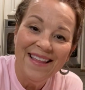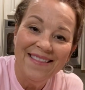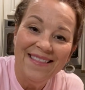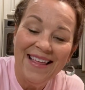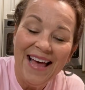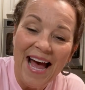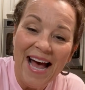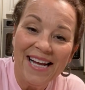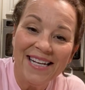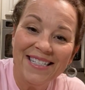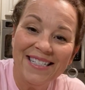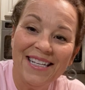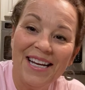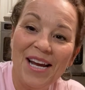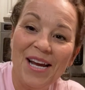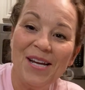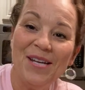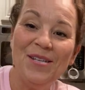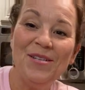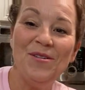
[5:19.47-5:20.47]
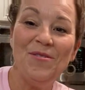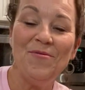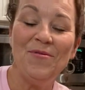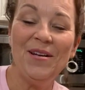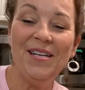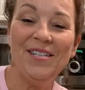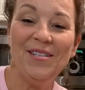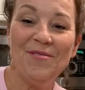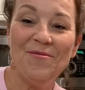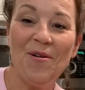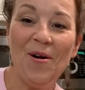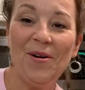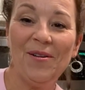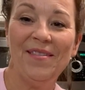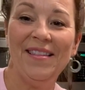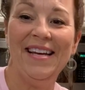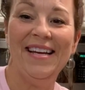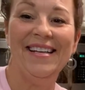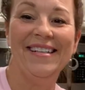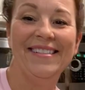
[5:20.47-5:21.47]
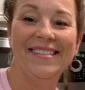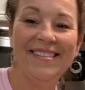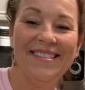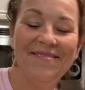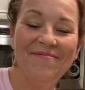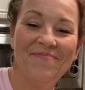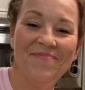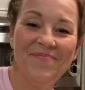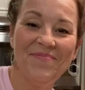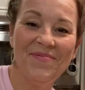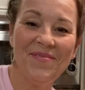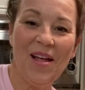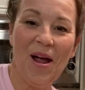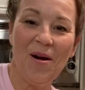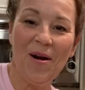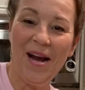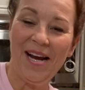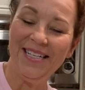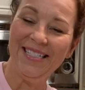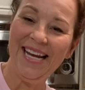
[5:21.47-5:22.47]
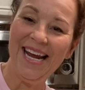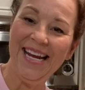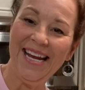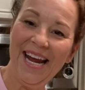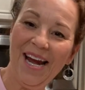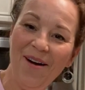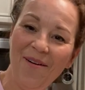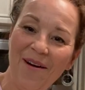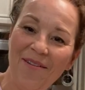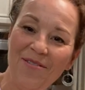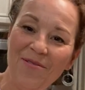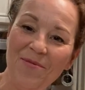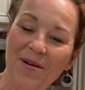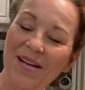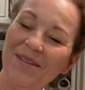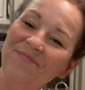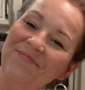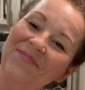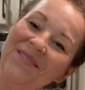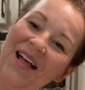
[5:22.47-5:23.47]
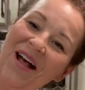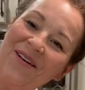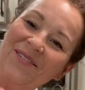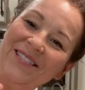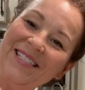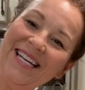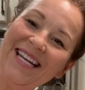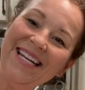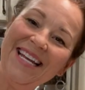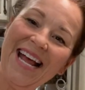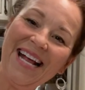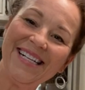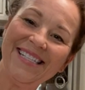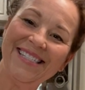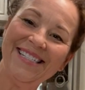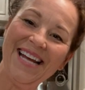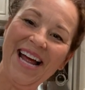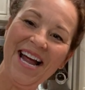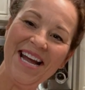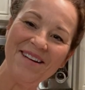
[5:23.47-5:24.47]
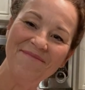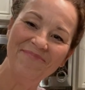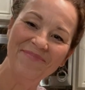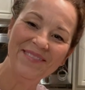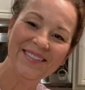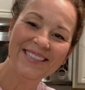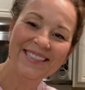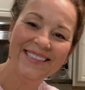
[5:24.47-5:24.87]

that you can do hard things. All right, take care, everyone. I'll see you next time.